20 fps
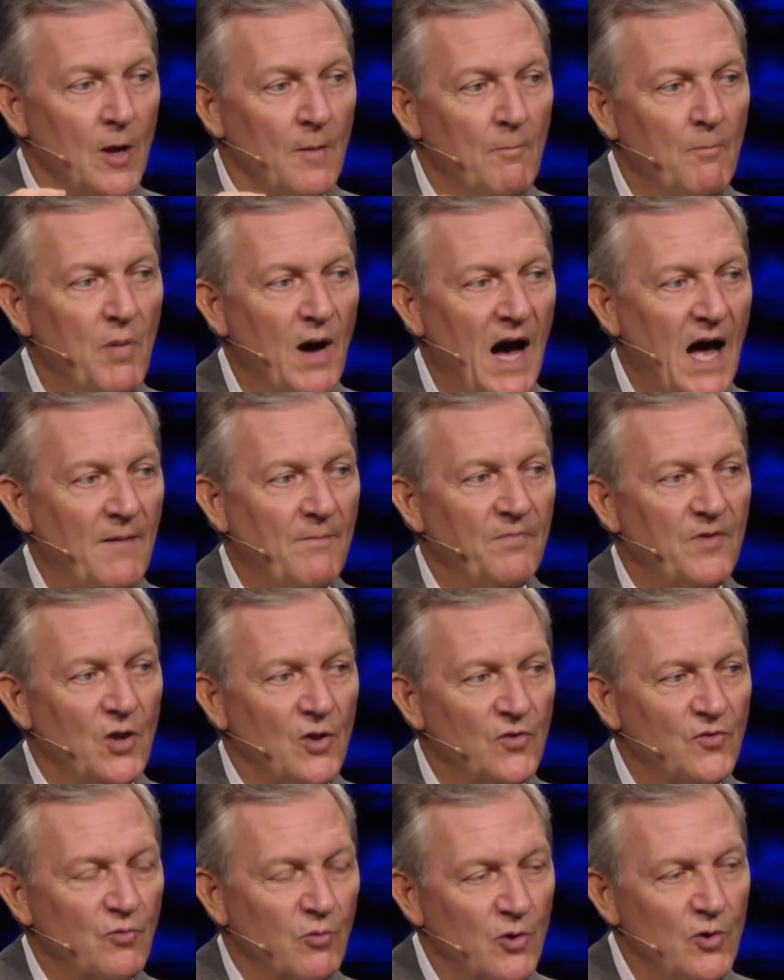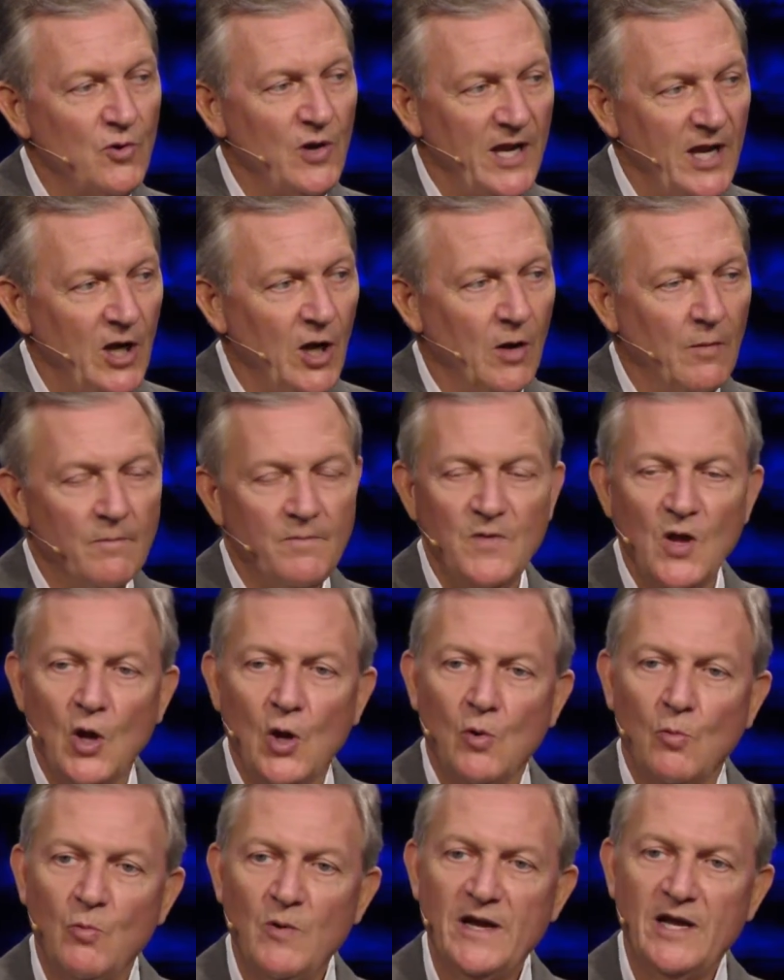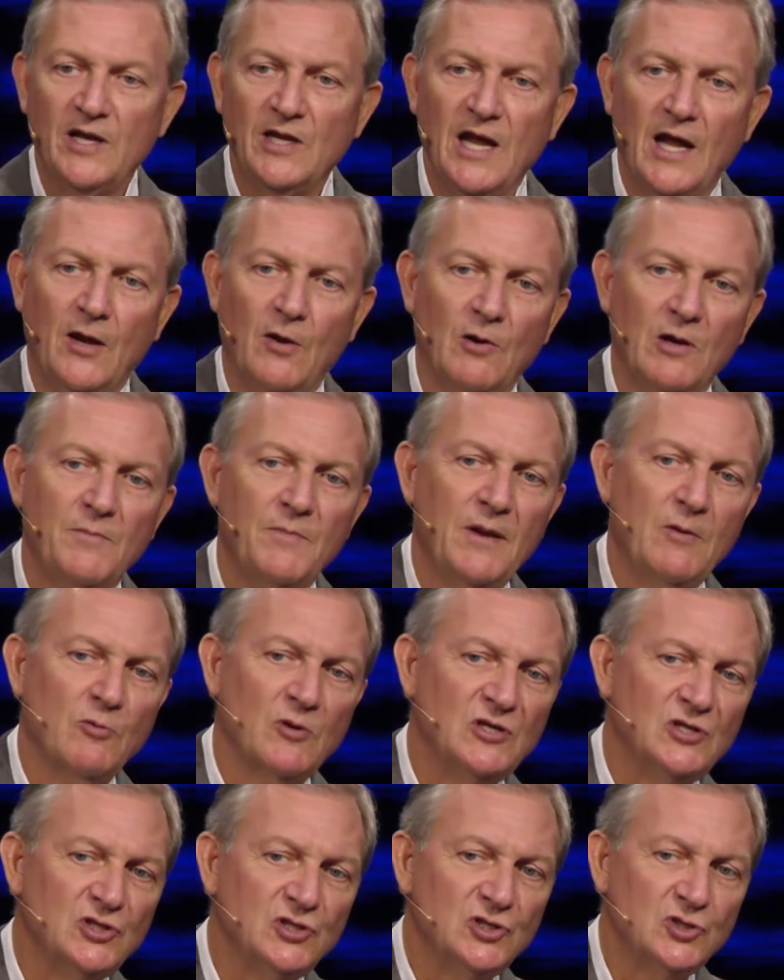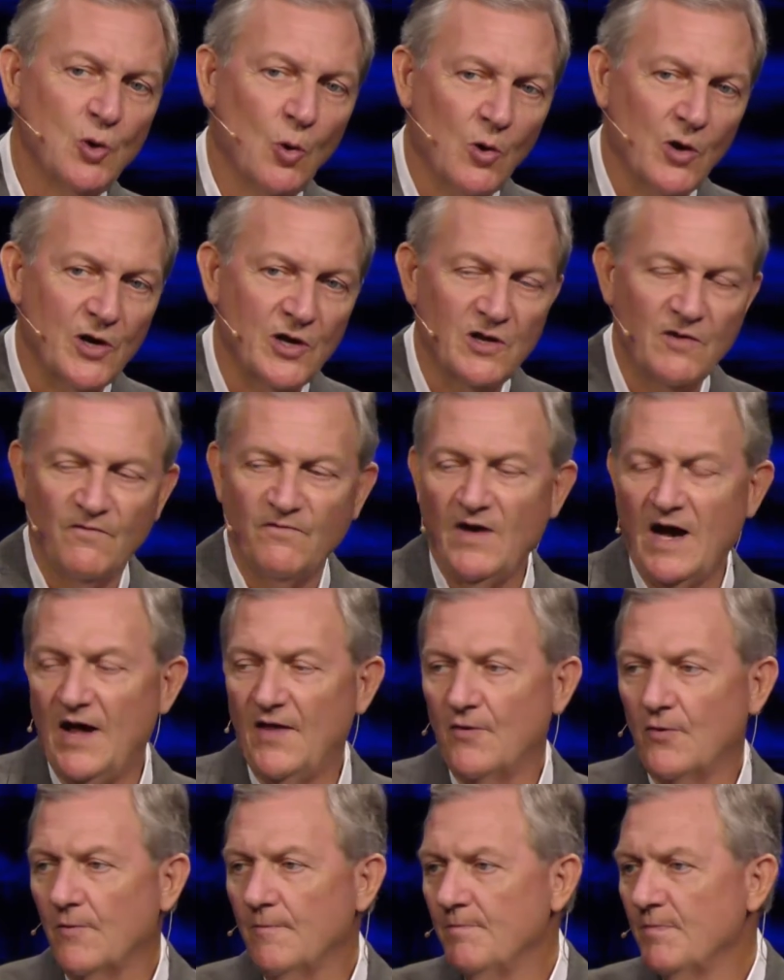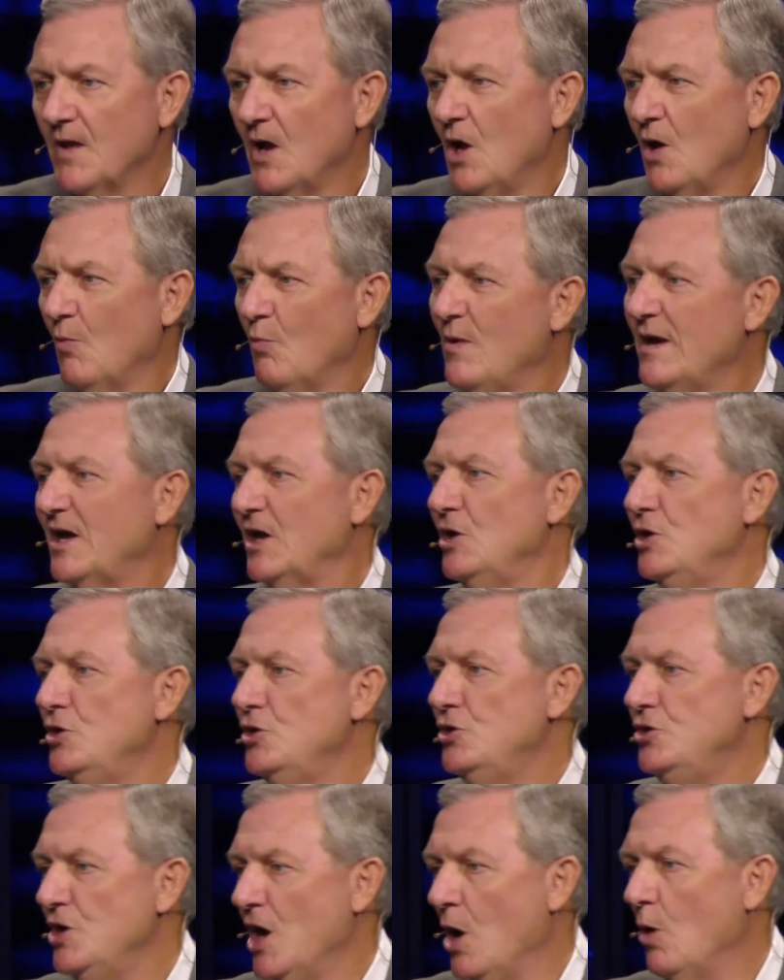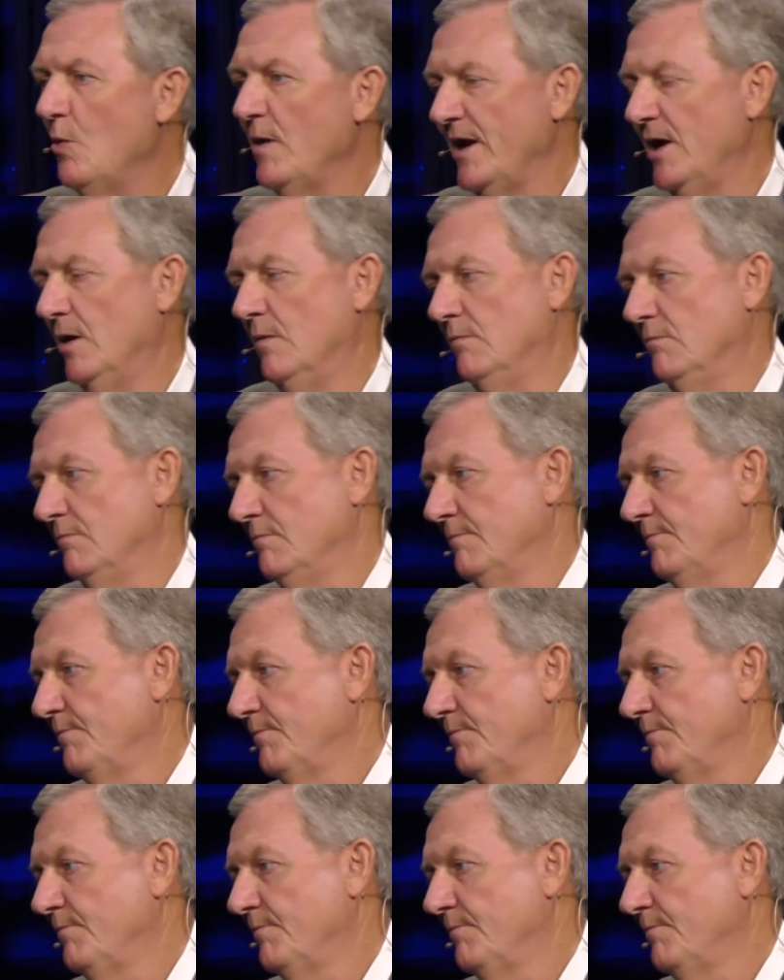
But through him, we can not only be restored to Father, we can know him.